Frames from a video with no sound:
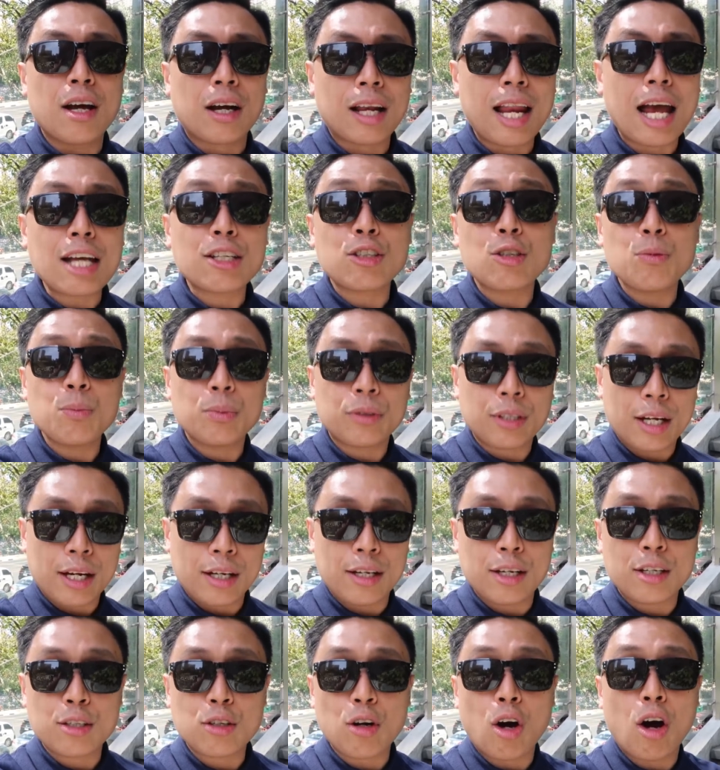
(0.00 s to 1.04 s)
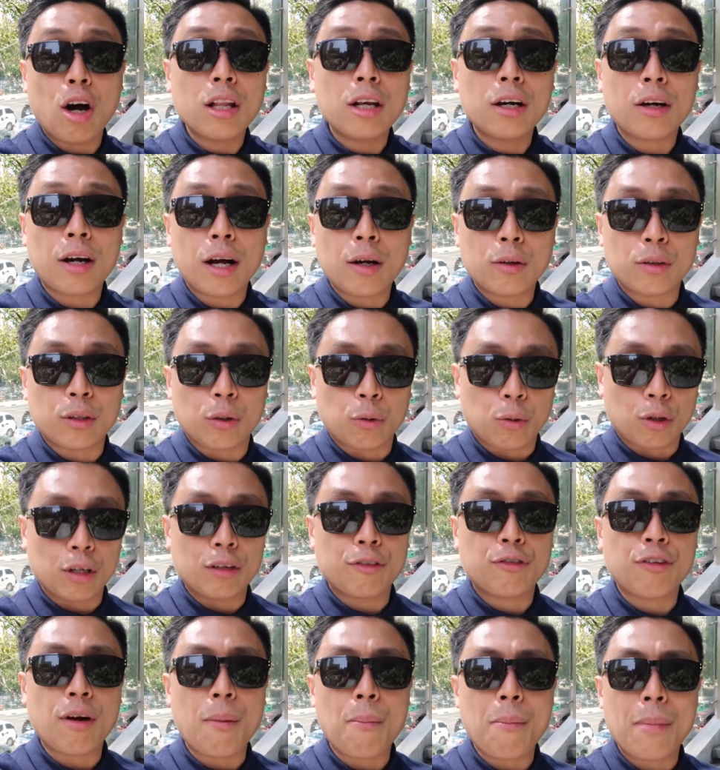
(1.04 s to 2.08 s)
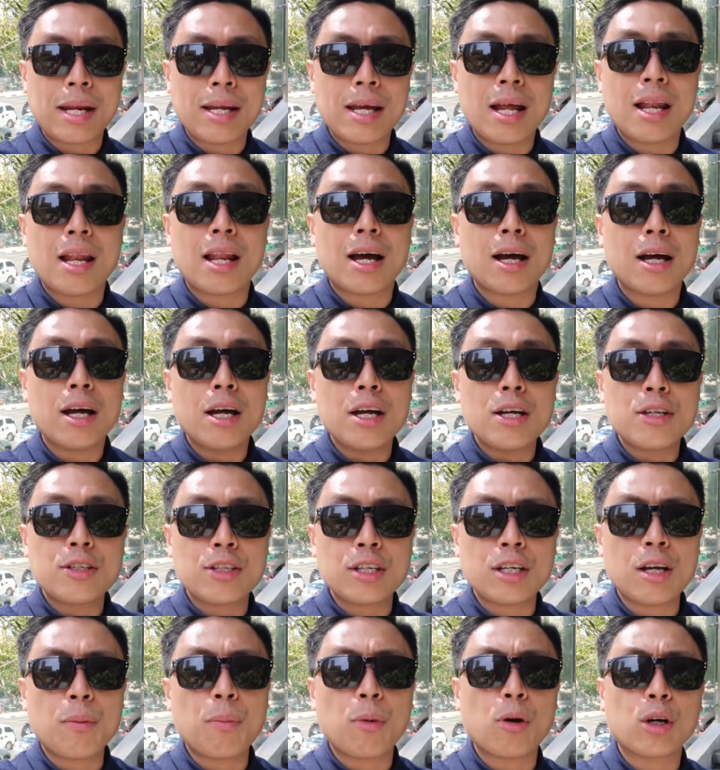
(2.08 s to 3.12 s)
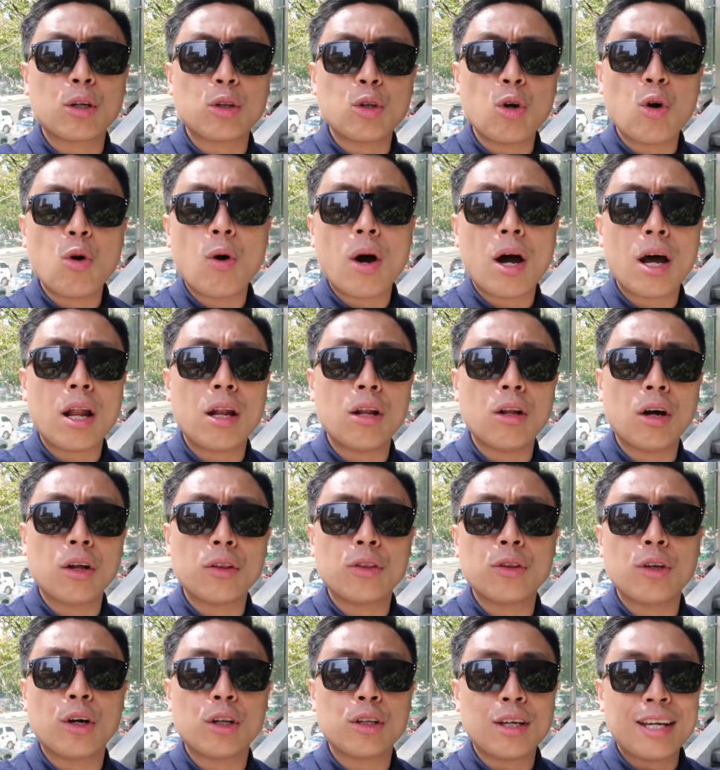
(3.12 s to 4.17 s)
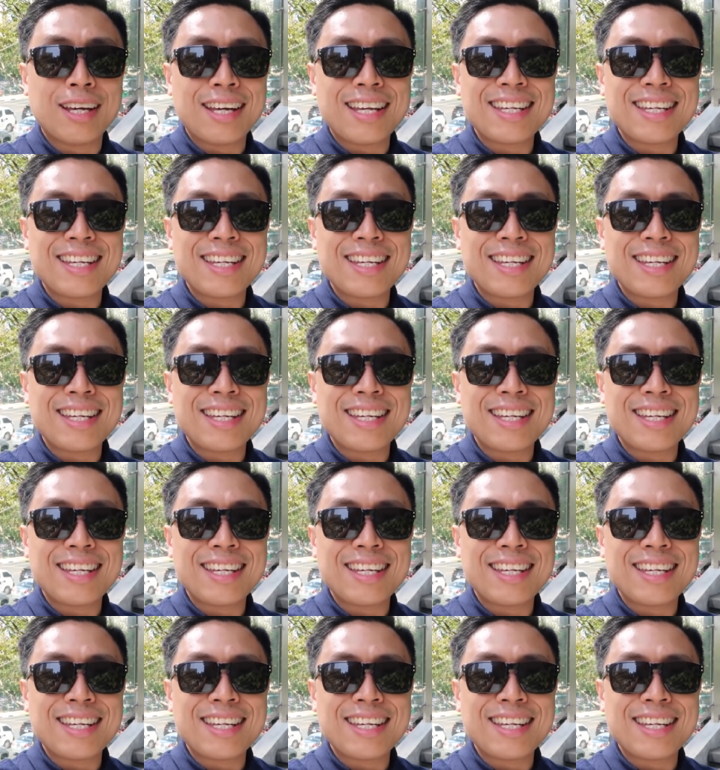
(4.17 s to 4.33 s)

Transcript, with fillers: classroom trainings all around the world from Manila, Singapore, Doha, London,